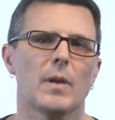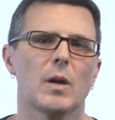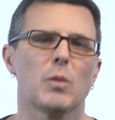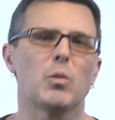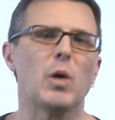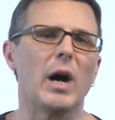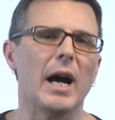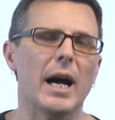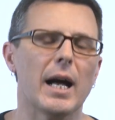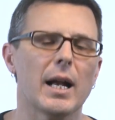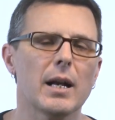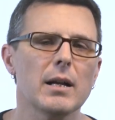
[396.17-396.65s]

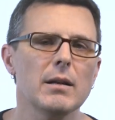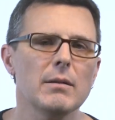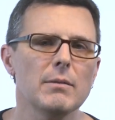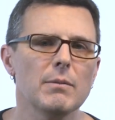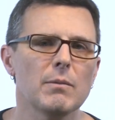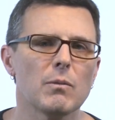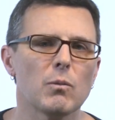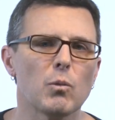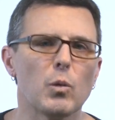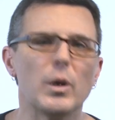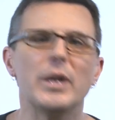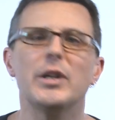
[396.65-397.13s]
Well,
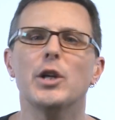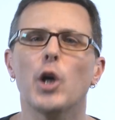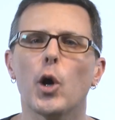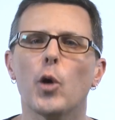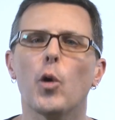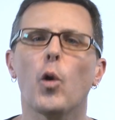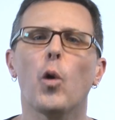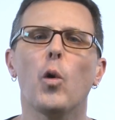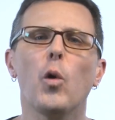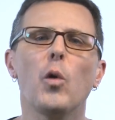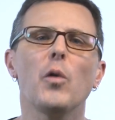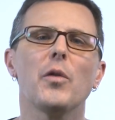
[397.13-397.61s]
we
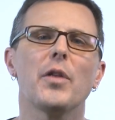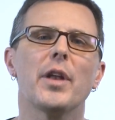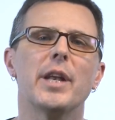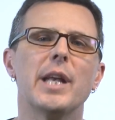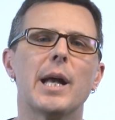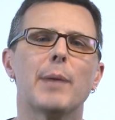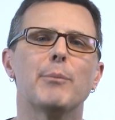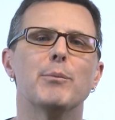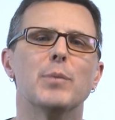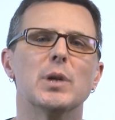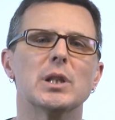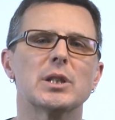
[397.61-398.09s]
know all the
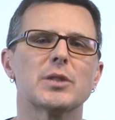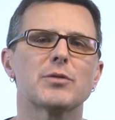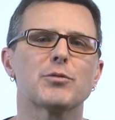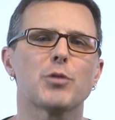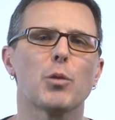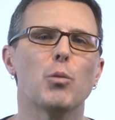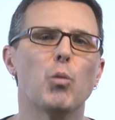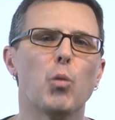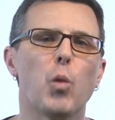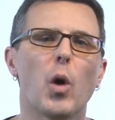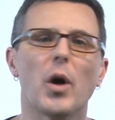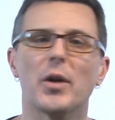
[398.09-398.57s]
numbers
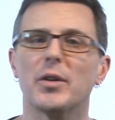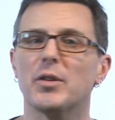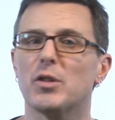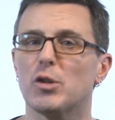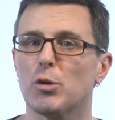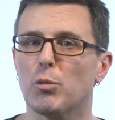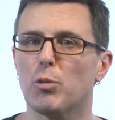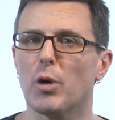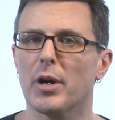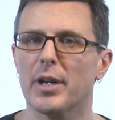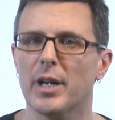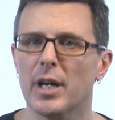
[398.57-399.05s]
from 1
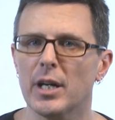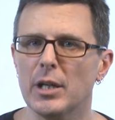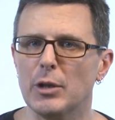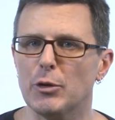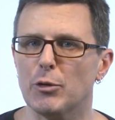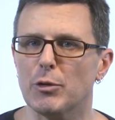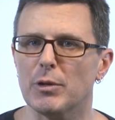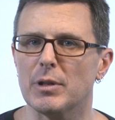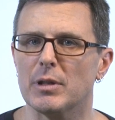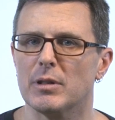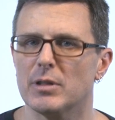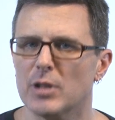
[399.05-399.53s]
to
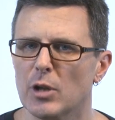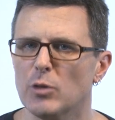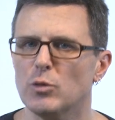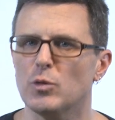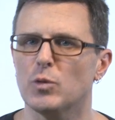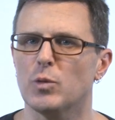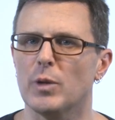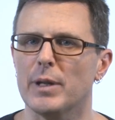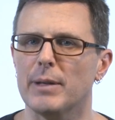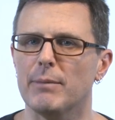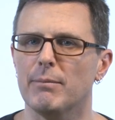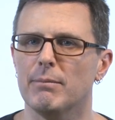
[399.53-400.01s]
100,
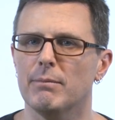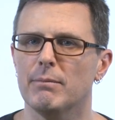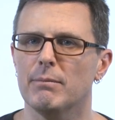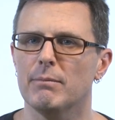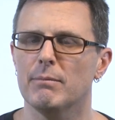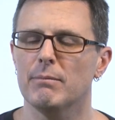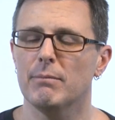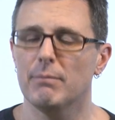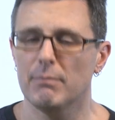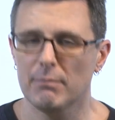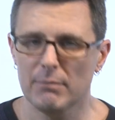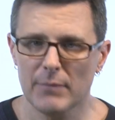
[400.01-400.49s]
don't we?
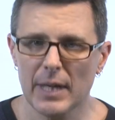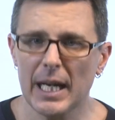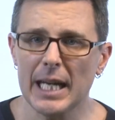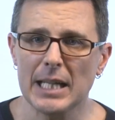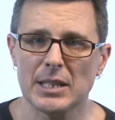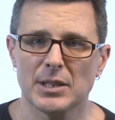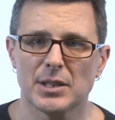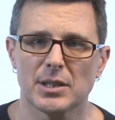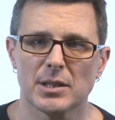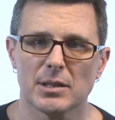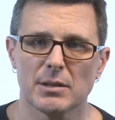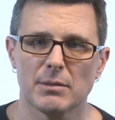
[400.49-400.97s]

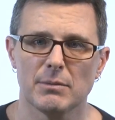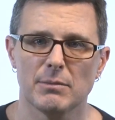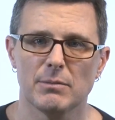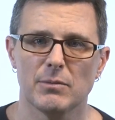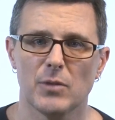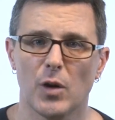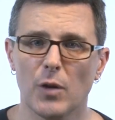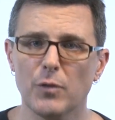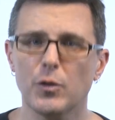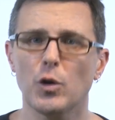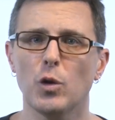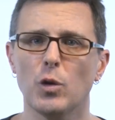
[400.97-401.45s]
Yes,
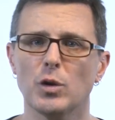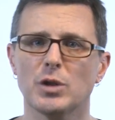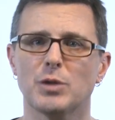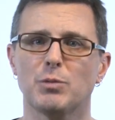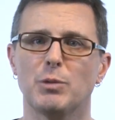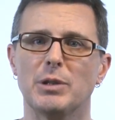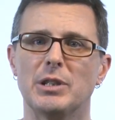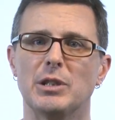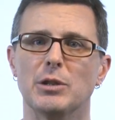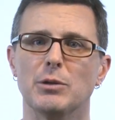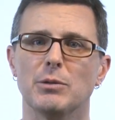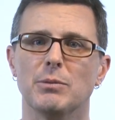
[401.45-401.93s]
of course
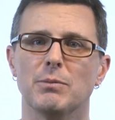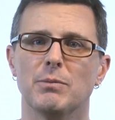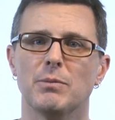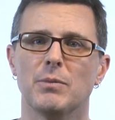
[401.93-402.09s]
we do.